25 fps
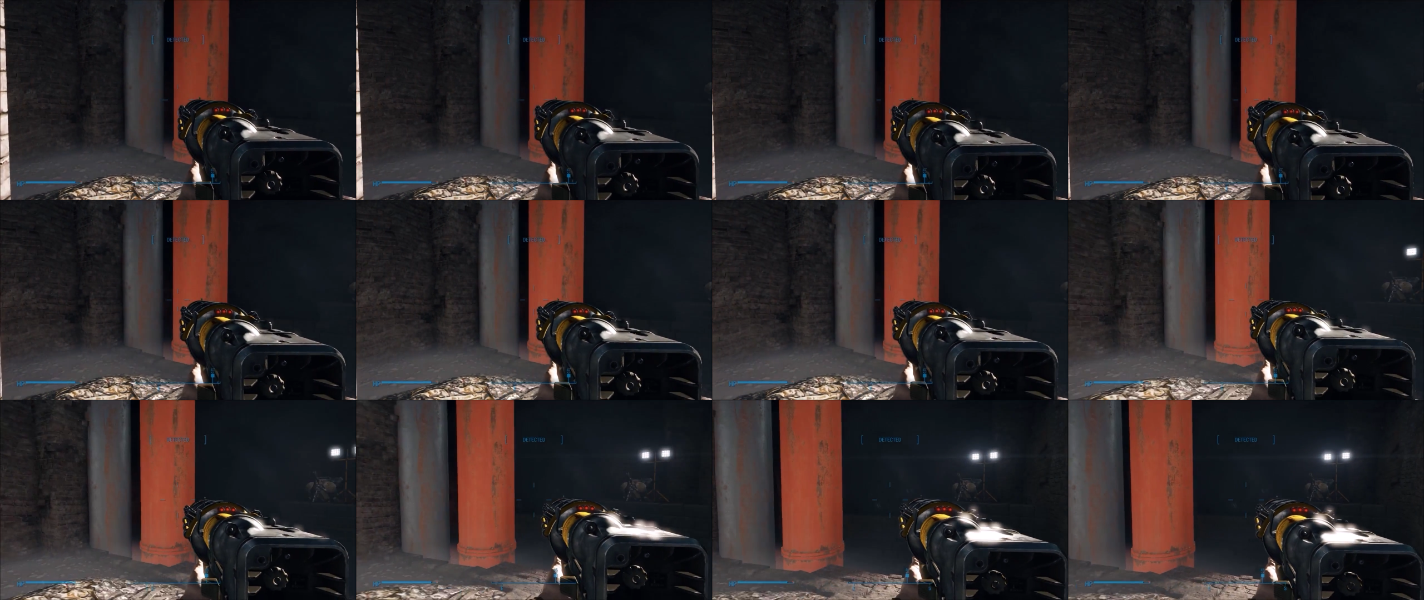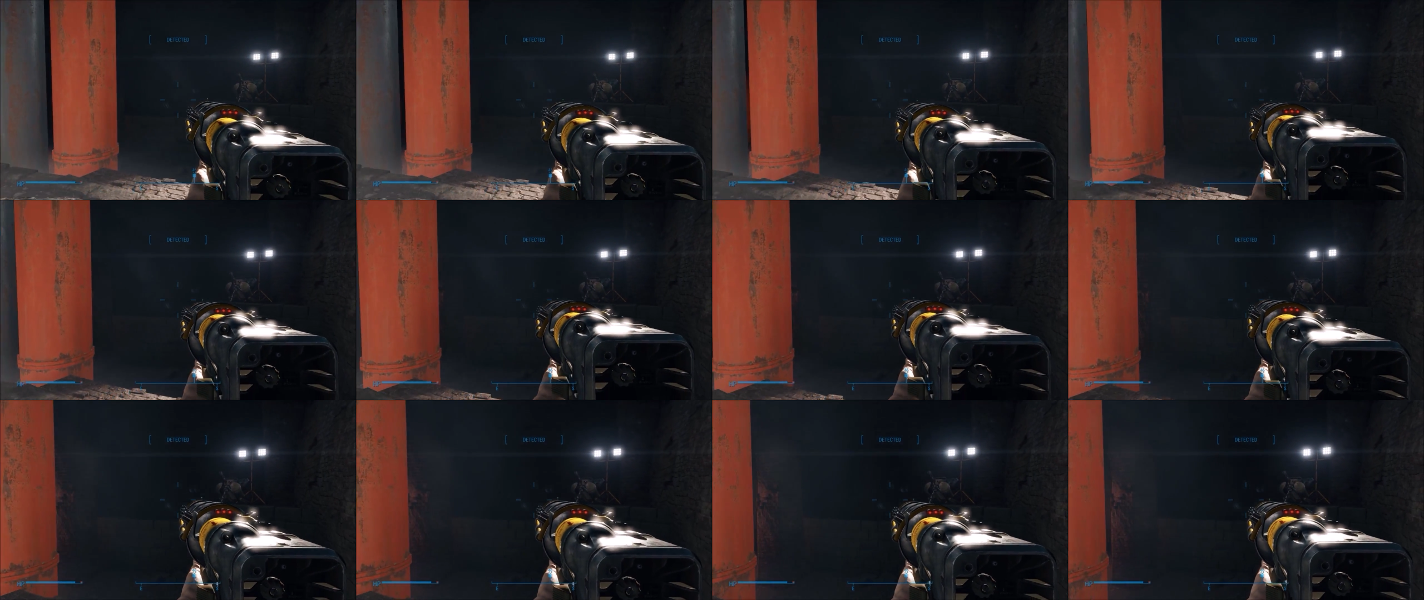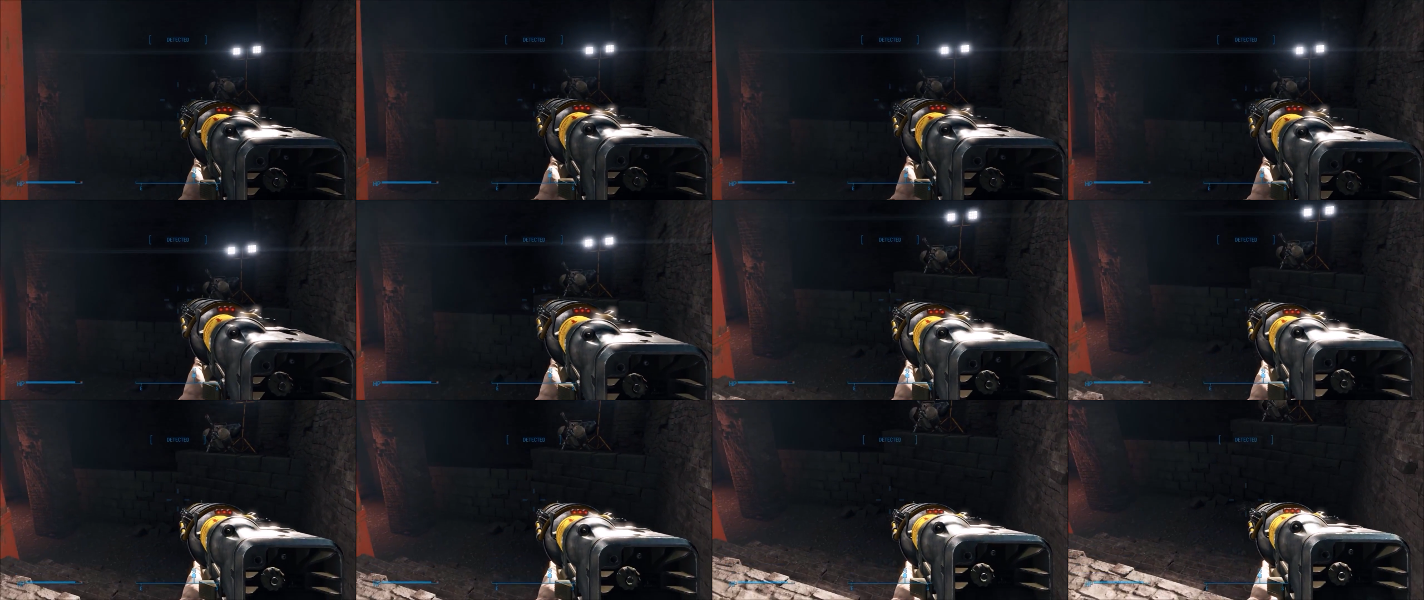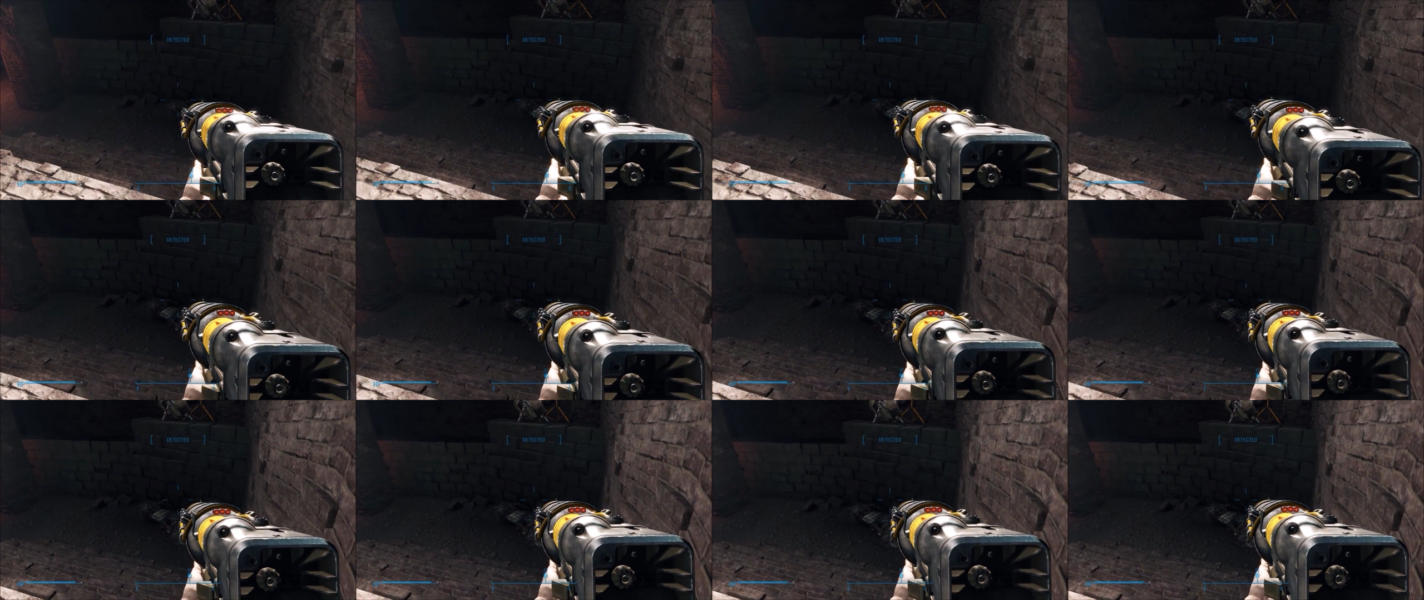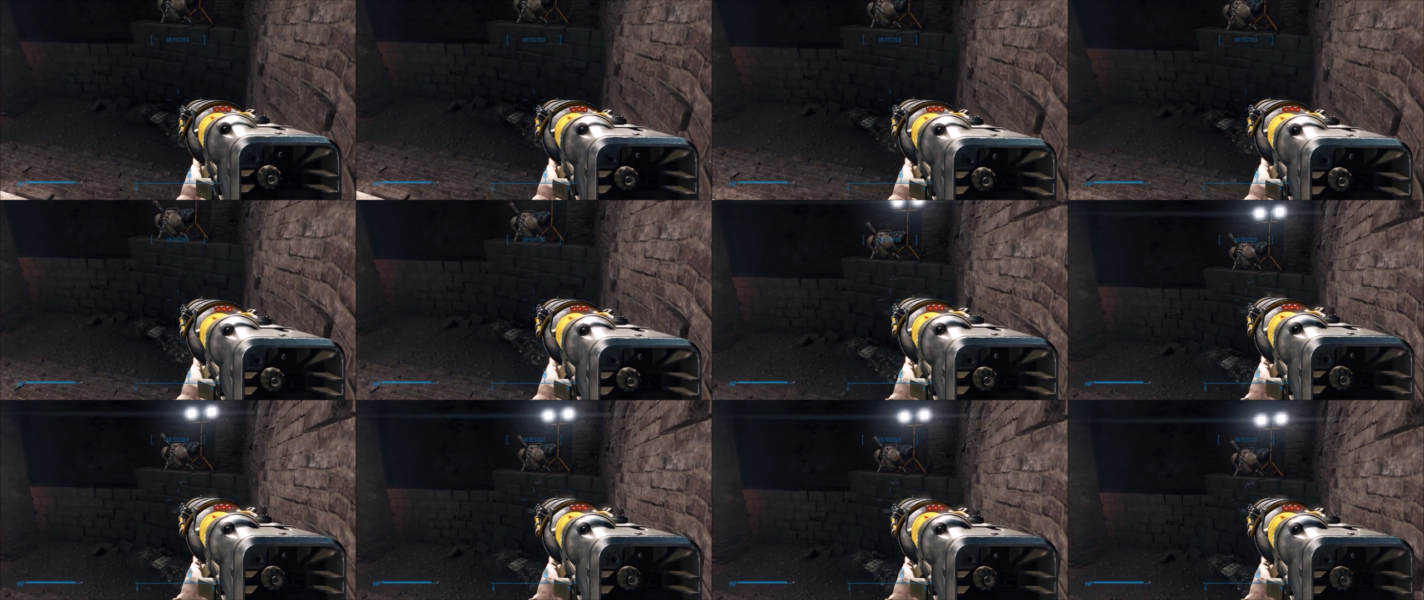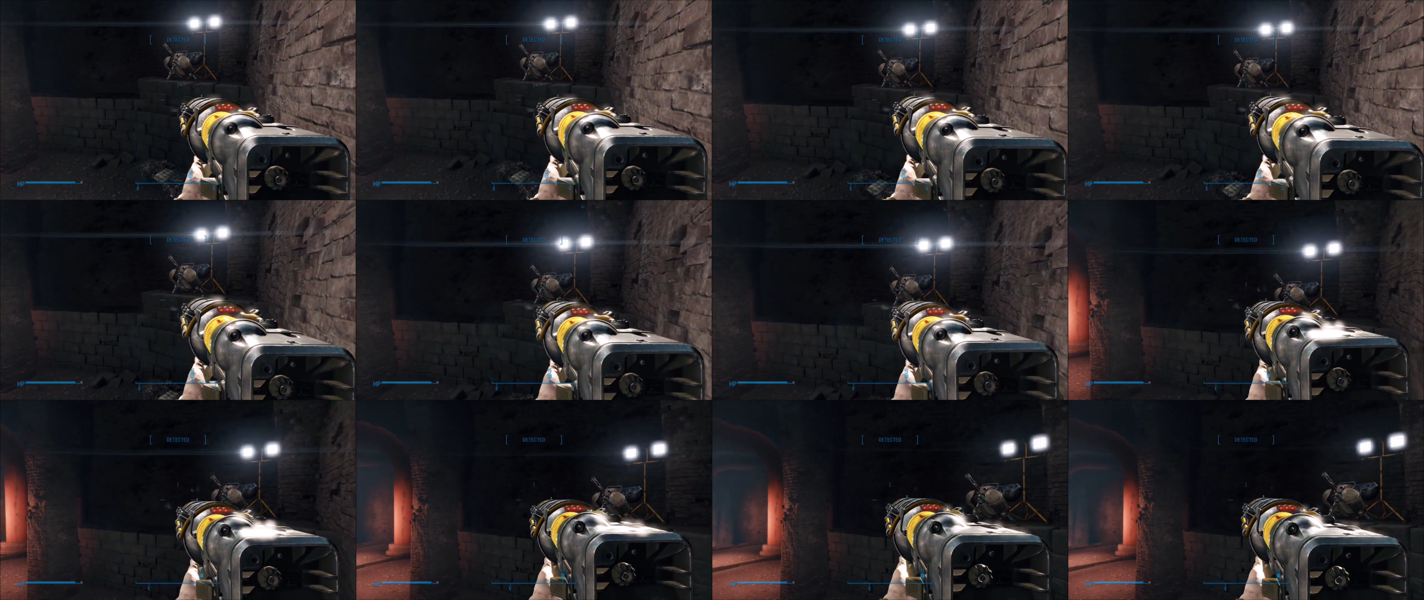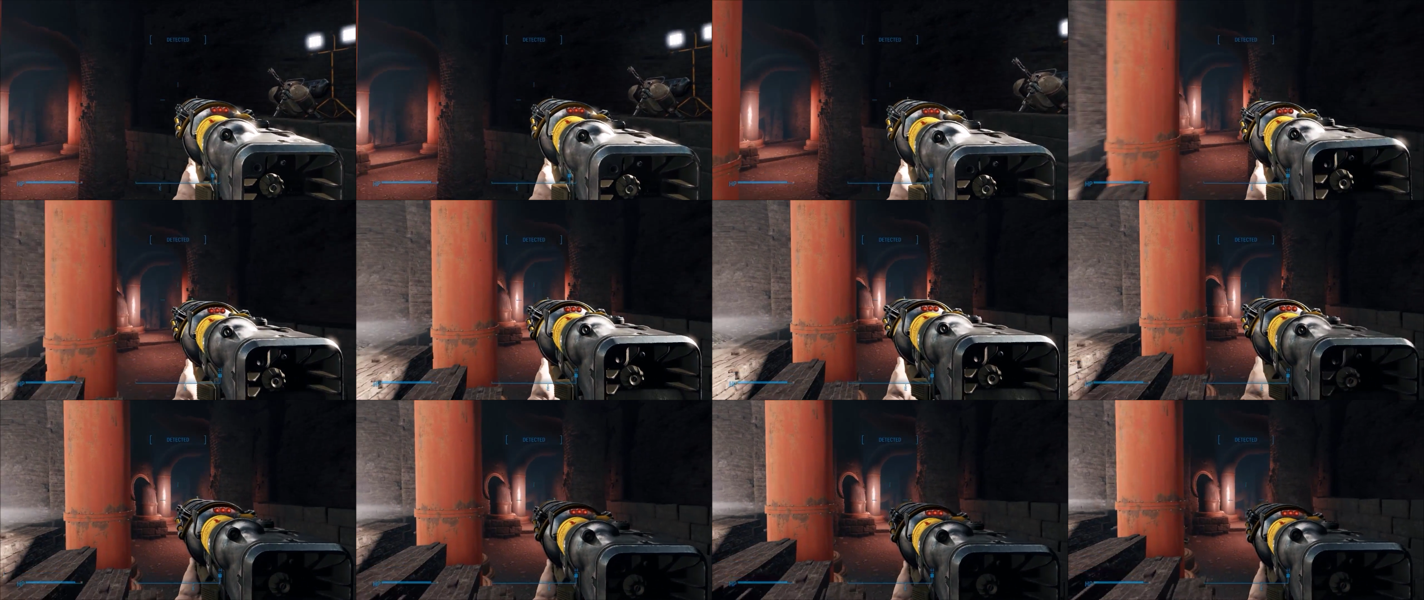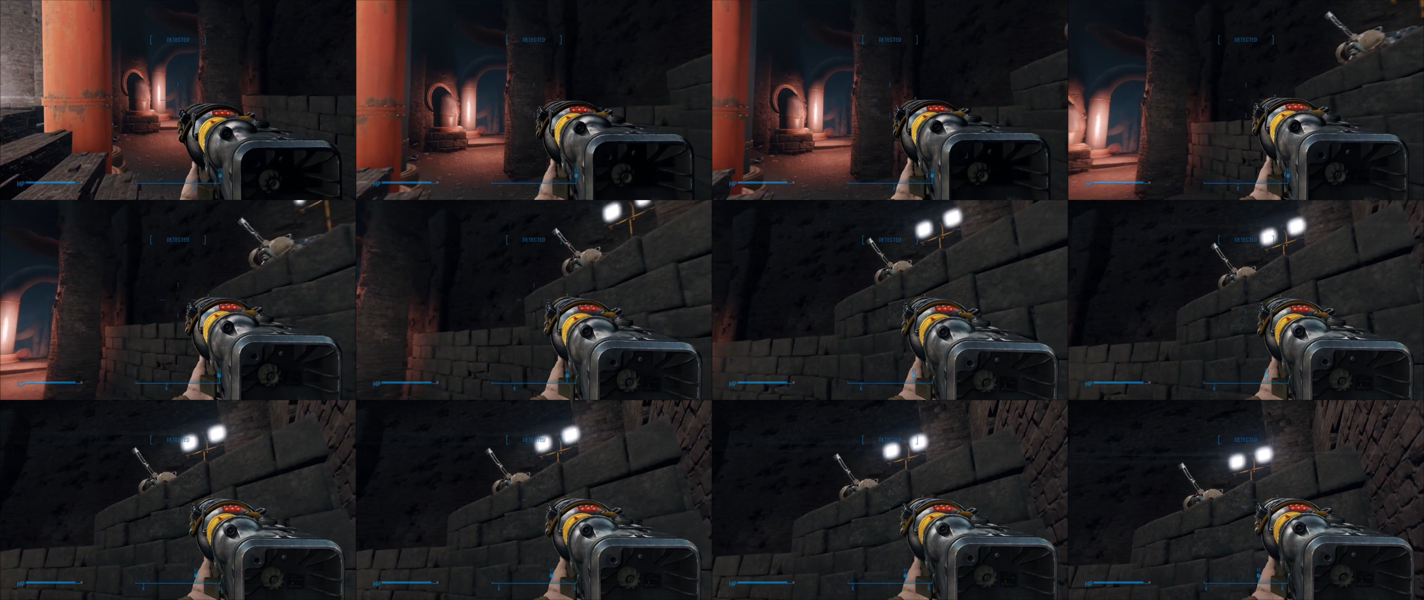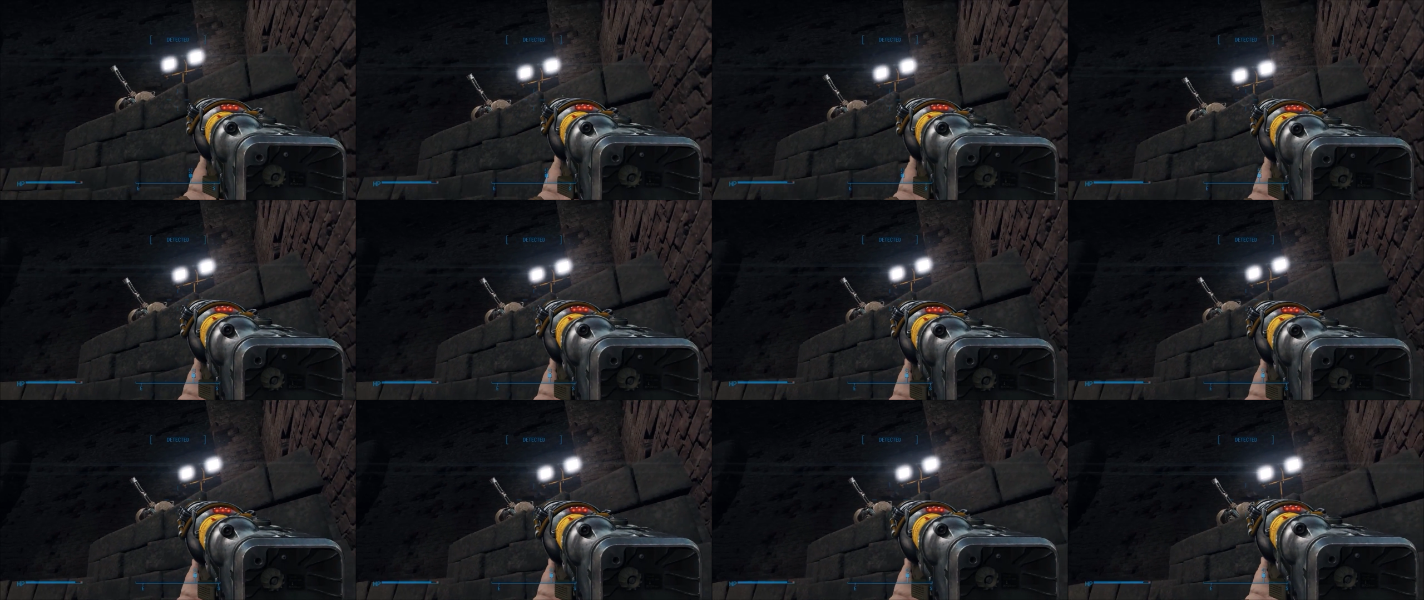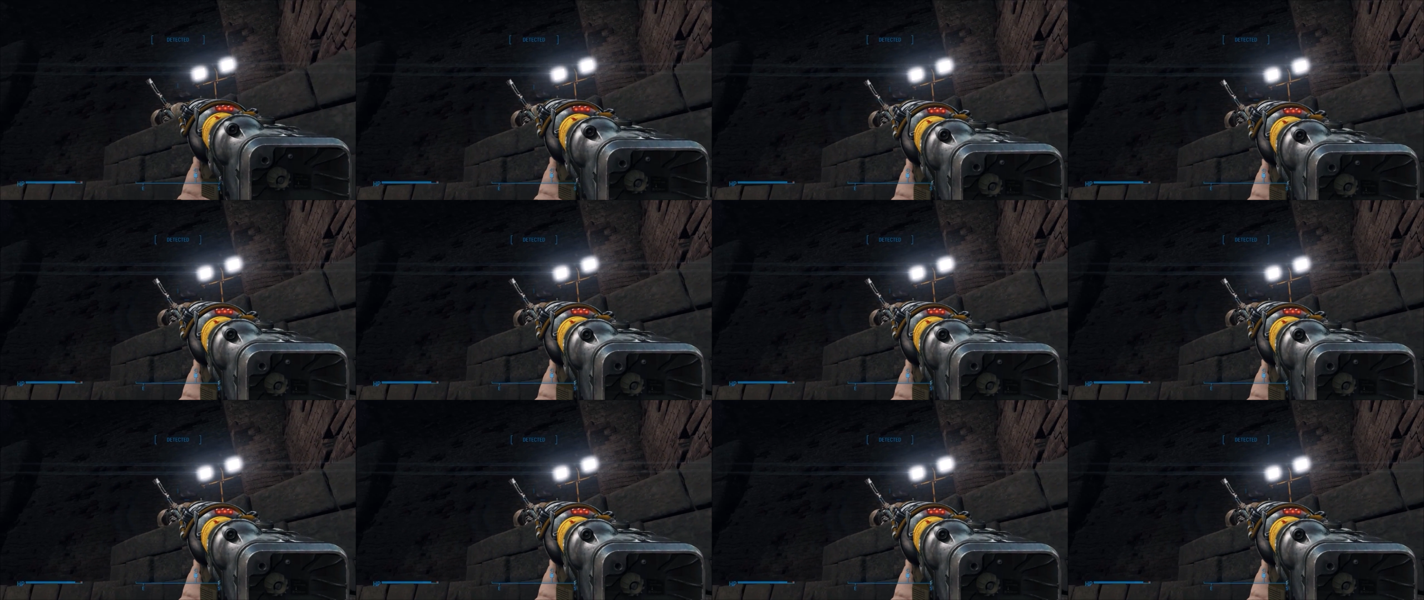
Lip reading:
No face is visible, so there are no lips to read.